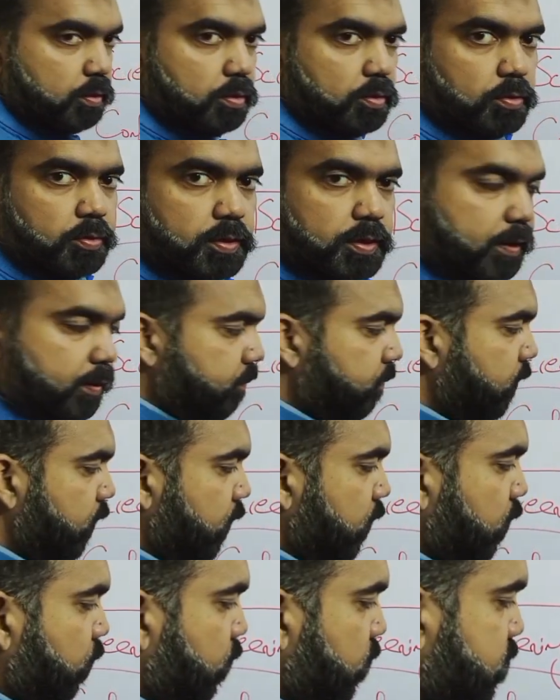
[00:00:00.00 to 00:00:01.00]
okay,
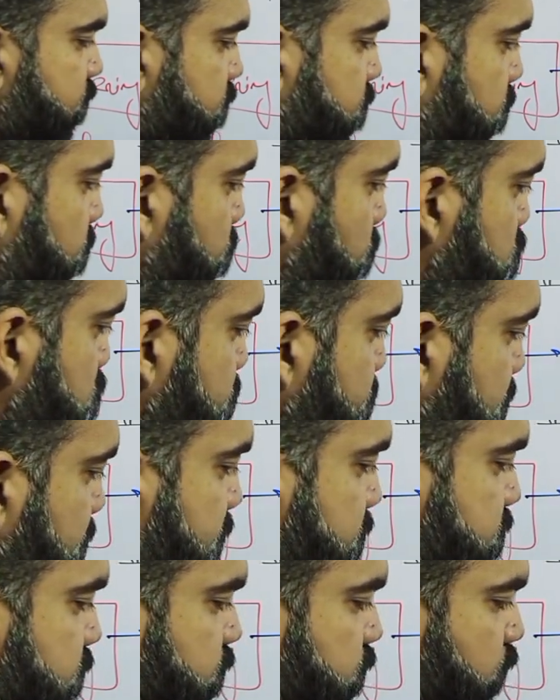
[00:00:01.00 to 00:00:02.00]
which is most of the
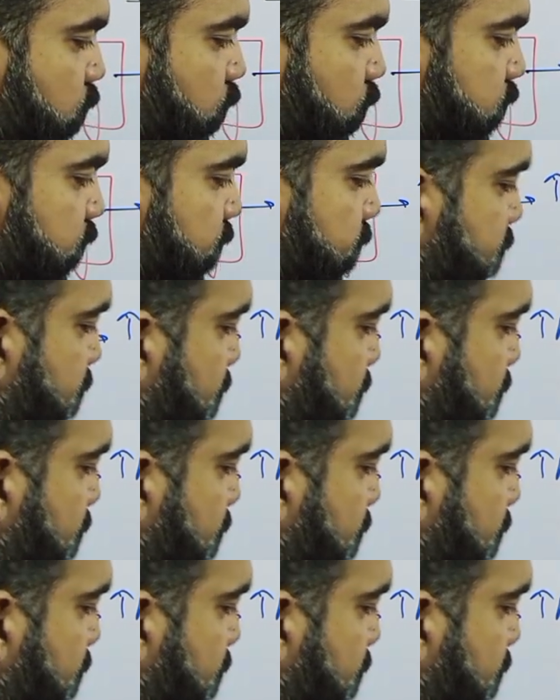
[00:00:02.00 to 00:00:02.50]
cases, or there